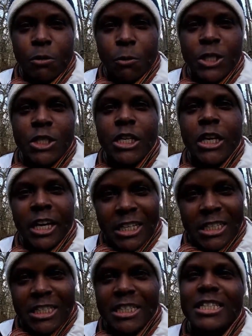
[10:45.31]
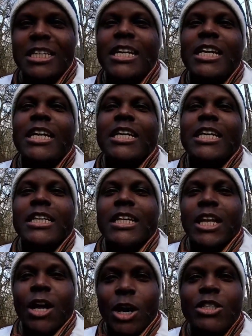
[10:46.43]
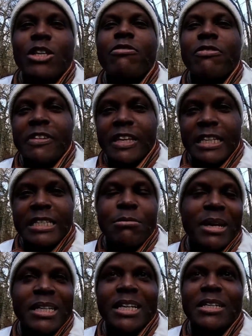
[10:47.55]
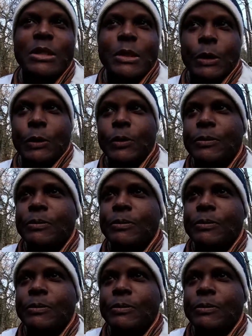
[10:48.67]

which is the launch of Vétémete. So